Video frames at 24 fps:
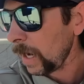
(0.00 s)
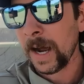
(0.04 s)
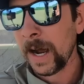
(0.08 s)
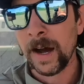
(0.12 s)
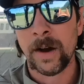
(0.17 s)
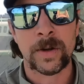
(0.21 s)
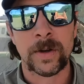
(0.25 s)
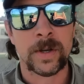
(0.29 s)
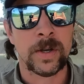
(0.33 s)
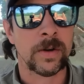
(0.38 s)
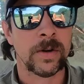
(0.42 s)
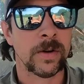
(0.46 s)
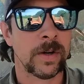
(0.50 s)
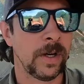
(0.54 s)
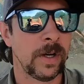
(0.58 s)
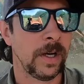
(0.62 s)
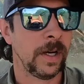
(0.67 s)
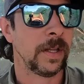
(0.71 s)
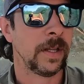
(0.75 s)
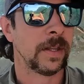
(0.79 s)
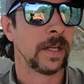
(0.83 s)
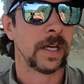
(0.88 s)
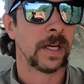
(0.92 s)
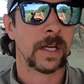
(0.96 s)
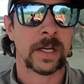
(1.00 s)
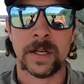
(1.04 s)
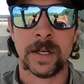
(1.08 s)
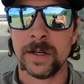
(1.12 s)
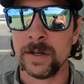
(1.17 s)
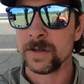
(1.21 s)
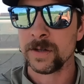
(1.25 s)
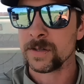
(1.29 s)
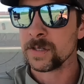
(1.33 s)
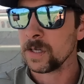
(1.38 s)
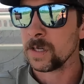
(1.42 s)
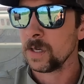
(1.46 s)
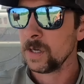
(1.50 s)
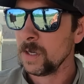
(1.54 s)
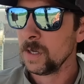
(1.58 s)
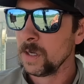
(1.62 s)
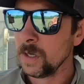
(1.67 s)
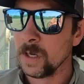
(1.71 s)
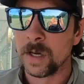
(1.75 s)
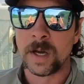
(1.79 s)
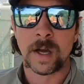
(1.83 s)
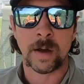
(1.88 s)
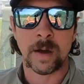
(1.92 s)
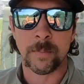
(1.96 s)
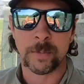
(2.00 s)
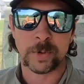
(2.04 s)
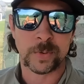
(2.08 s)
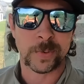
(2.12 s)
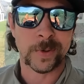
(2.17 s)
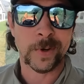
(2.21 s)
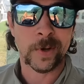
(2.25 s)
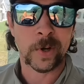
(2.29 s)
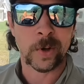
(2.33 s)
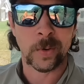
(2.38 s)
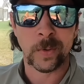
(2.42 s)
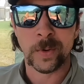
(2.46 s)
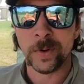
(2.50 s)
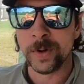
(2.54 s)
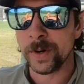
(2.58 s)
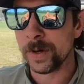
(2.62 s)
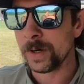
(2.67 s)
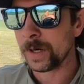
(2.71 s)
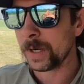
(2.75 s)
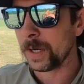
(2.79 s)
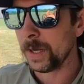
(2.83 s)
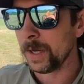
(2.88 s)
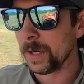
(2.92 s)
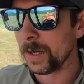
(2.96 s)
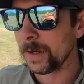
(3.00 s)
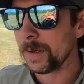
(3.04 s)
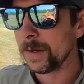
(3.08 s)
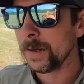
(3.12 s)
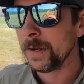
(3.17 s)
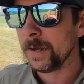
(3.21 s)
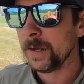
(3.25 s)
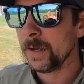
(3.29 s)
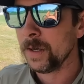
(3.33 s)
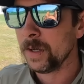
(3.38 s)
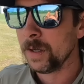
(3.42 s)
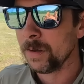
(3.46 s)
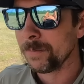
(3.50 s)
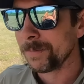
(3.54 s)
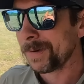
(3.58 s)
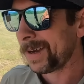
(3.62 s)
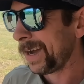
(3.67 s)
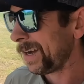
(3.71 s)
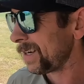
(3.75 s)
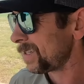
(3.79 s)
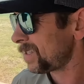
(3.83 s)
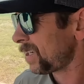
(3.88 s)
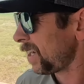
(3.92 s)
out yielded anything else, which we knew it would again. Got